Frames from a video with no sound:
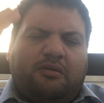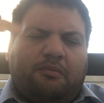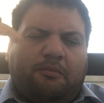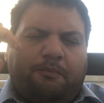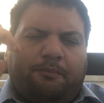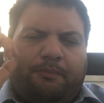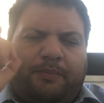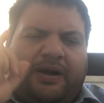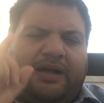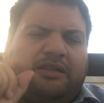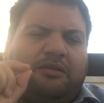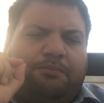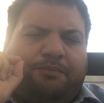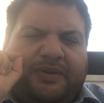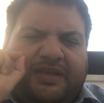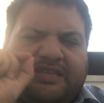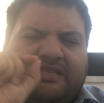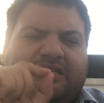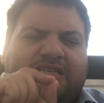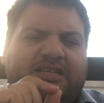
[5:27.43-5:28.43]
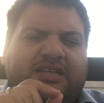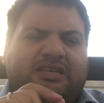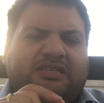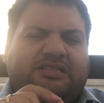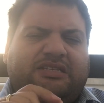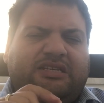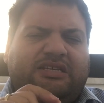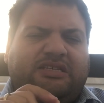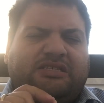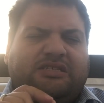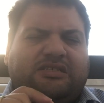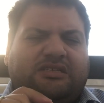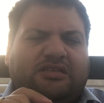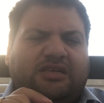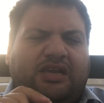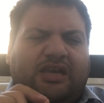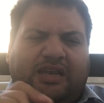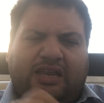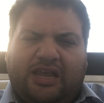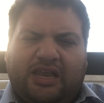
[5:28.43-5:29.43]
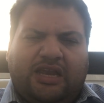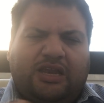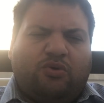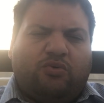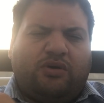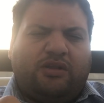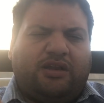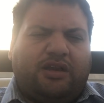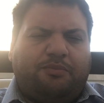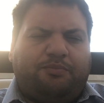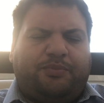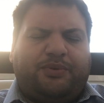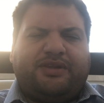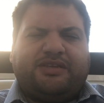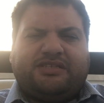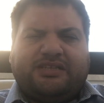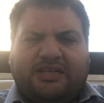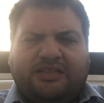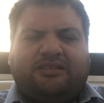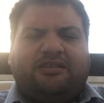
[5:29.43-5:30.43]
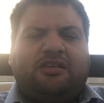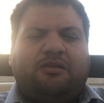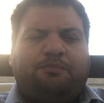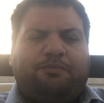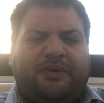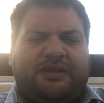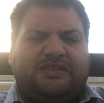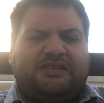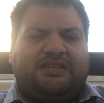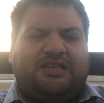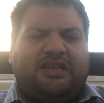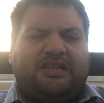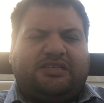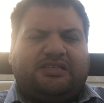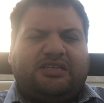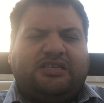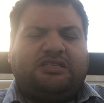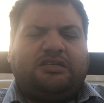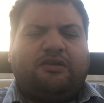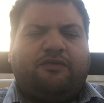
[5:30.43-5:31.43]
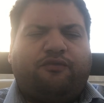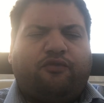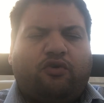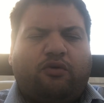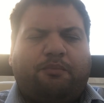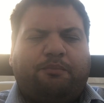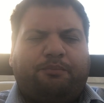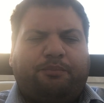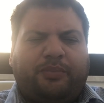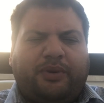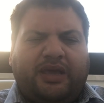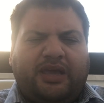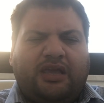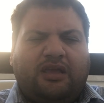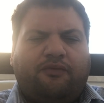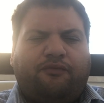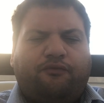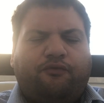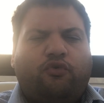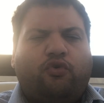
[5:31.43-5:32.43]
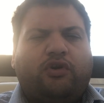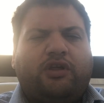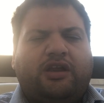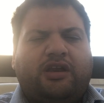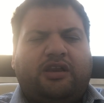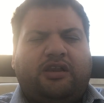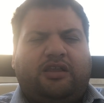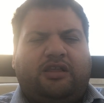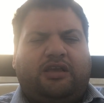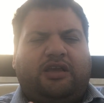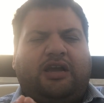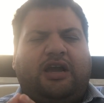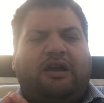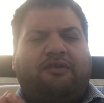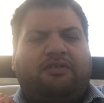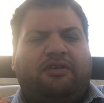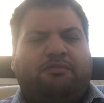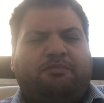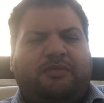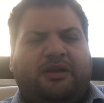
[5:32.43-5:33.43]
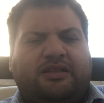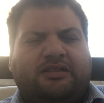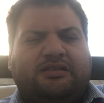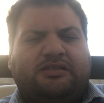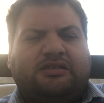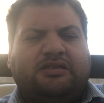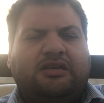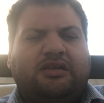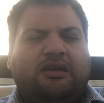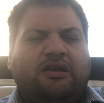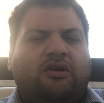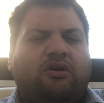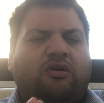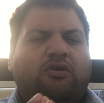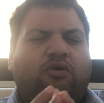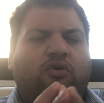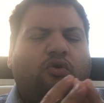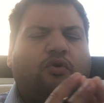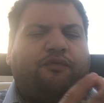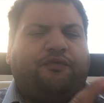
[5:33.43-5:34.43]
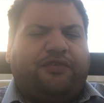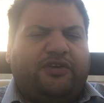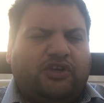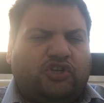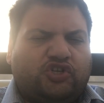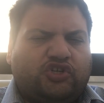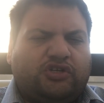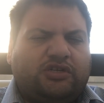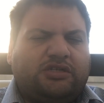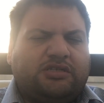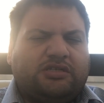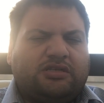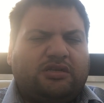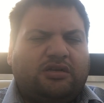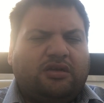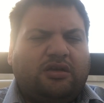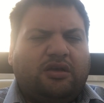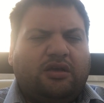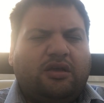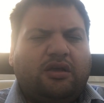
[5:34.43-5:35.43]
banned businesses and anyone representing businesses from paying foreign governments officials,